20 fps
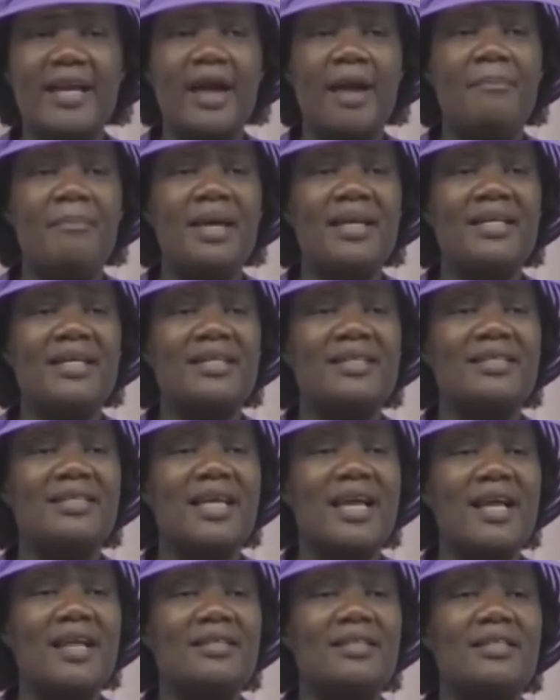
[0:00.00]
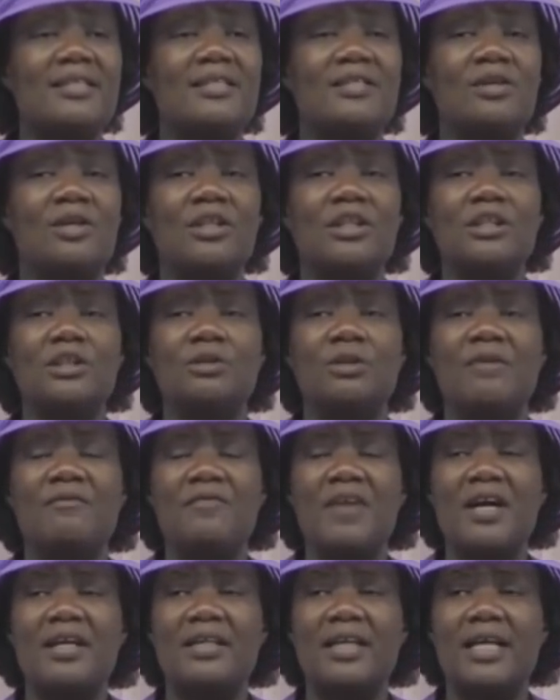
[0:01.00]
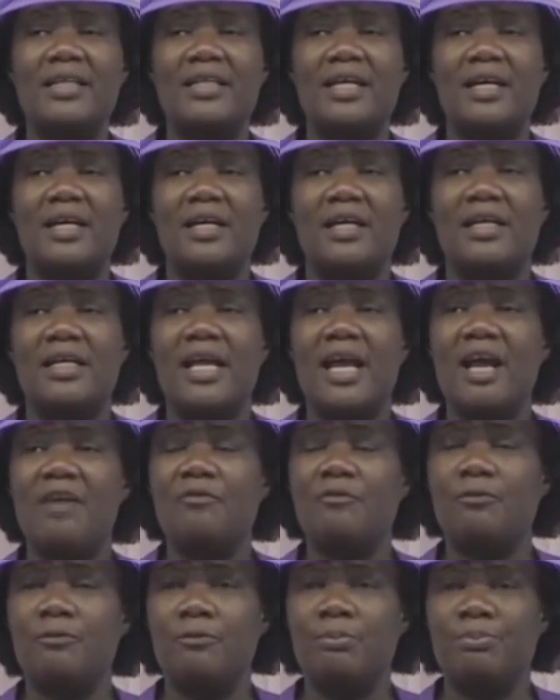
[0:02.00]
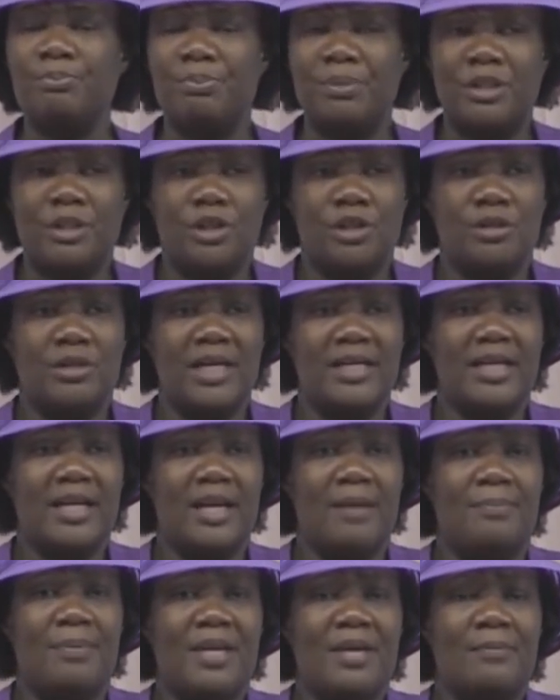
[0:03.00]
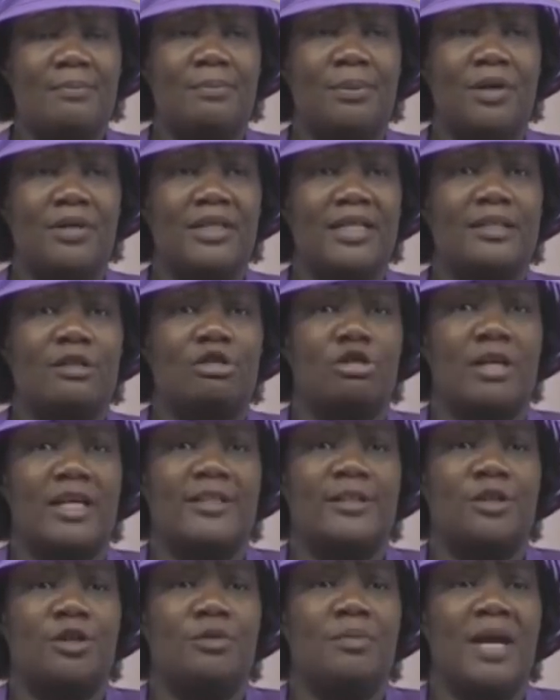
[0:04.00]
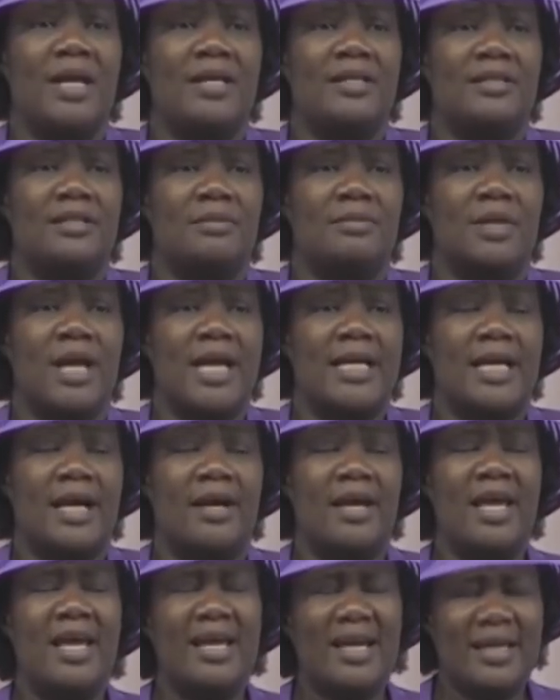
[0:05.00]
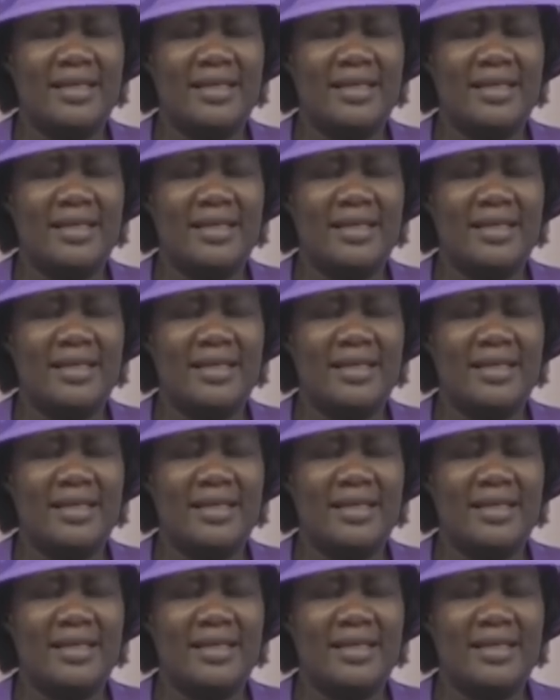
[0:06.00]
right now, medical sciences has gotten to a fact that they have children that are being born, there's transhumanism right now,